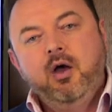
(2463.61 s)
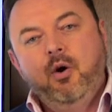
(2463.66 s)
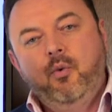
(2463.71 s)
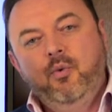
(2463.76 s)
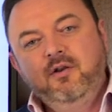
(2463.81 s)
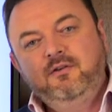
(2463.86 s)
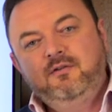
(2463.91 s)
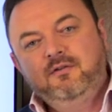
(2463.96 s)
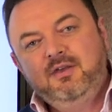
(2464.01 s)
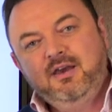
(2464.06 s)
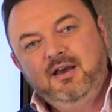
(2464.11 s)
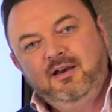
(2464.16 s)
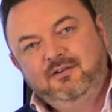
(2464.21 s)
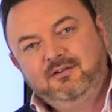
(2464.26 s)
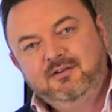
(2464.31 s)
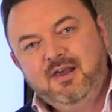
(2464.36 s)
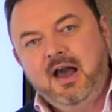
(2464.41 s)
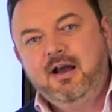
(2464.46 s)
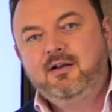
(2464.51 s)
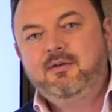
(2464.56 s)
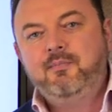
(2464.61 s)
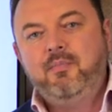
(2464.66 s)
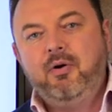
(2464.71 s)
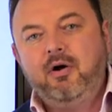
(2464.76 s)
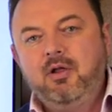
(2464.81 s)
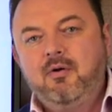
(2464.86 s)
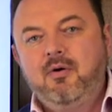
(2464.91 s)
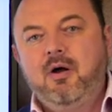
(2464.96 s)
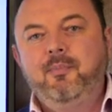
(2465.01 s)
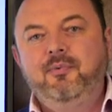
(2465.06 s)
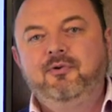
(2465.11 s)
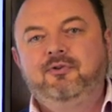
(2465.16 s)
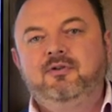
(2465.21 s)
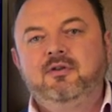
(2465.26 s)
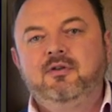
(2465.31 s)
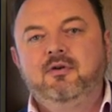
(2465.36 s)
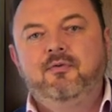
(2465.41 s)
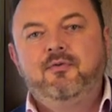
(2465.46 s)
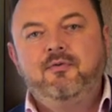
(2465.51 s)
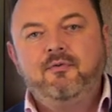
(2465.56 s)
We do the exact polar
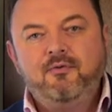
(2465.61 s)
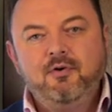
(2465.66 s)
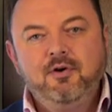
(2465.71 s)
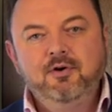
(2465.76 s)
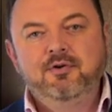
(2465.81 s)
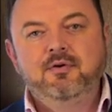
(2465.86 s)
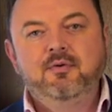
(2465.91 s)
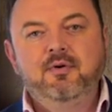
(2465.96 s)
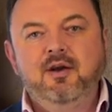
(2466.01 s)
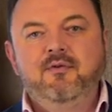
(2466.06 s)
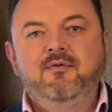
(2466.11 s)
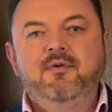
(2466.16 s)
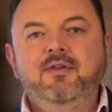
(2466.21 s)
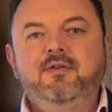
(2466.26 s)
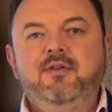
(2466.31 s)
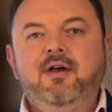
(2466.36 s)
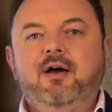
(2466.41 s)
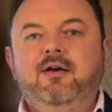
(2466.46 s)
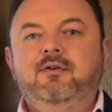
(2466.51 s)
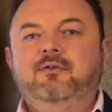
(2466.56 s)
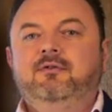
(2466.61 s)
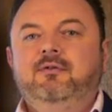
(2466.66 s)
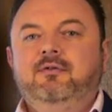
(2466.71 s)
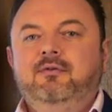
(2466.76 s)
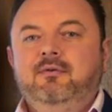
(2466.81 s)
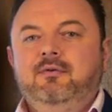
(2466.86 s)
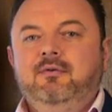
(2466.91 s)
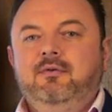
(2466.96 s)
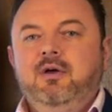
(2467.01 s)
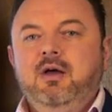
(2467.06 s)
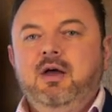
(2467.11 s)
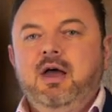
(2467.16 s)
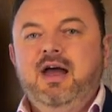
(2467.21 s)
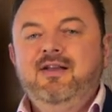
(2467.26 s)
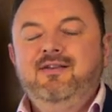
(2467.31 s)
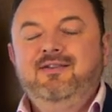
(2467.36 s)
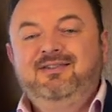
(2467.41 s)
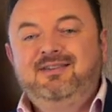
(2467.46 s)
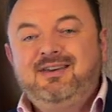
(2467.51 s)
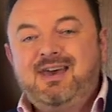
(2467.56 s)
opposite of virtually what everyone does.
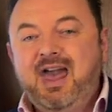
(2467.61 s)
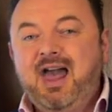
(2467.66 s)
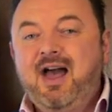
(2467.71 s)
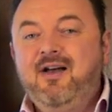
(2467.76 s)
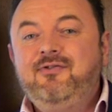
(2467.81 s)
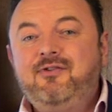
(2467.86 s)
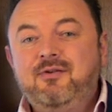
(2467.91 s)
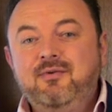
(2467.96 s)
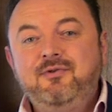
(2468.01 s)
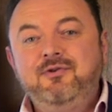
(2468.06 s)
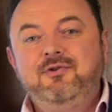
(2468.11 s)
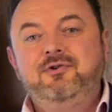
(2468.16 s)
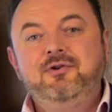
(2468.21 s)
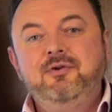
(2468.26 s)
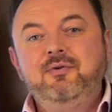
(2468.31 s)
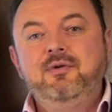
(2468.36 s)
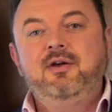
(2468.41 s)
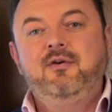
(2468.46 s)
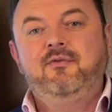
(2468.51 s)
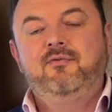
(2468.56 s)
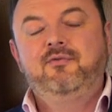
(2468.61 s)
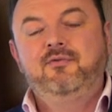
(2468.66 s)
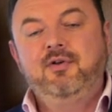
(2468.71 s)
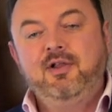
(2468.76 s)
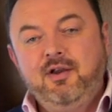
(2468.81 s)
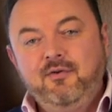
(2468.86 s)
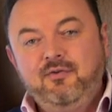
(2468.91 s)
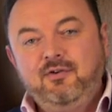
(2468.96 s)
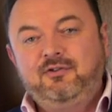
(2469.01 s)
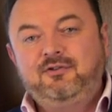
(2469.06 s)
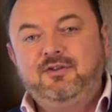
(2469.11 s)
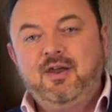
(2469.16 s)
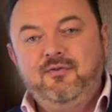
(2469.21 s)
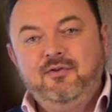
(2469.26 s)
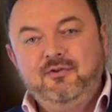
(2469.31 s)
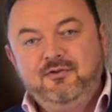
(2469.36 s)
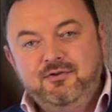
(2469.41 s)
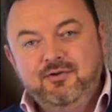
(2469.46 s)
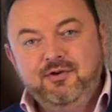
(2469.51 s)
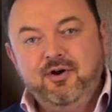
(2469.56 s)
And it's counterintuitive. A lot of this
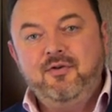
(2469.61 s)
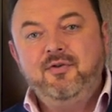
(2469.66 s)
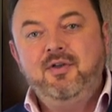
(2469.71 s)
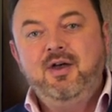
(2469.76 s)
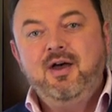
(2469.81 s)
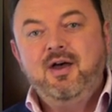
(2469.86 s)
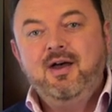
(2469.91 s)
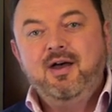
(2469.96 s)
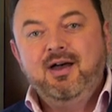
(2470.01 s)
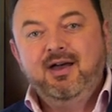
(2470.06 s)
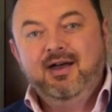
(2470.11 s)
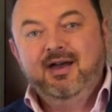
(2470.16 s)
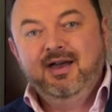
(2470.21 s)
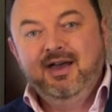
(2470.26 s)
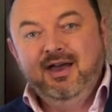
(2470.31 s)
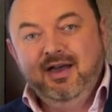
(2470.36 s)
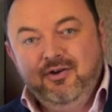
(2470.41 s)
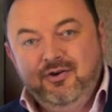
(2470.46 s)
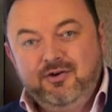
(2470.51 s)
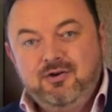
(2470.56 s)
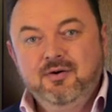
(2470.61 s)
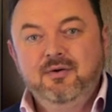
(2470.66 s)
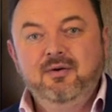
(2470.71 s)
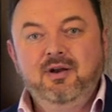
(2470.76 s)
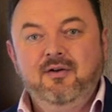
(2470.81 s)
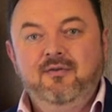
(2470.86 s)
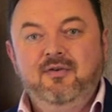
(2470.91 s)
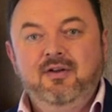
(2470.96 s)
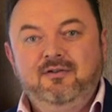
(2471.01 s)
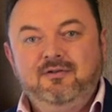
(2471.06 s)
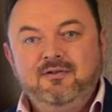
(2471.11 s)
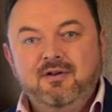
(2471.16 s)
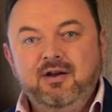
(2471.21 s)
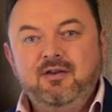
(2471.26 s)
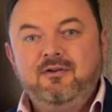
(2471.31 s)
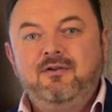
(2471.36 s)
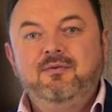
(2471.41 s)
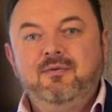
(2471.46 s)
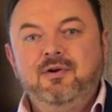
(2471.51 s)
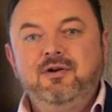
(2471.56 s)
stuff is not intuitive. It's not
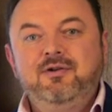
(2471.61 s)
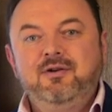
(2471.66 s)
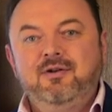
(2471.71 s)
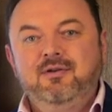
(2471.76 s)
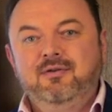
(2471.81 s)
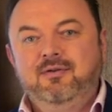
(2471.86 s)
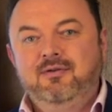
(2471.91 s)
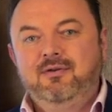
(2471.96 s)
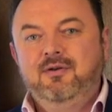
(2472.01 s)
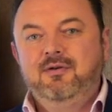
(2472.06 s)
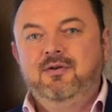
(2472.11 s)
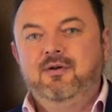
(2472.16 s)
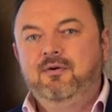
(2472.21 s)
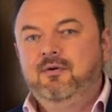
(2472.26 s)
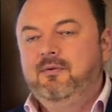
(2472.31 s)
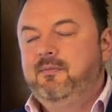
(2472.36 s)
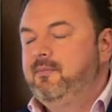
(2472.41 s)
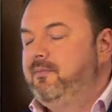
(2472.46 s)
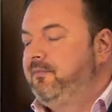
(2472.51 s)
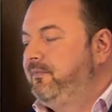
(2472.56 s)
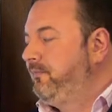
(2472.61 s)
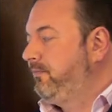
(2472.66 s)
intuition, you know.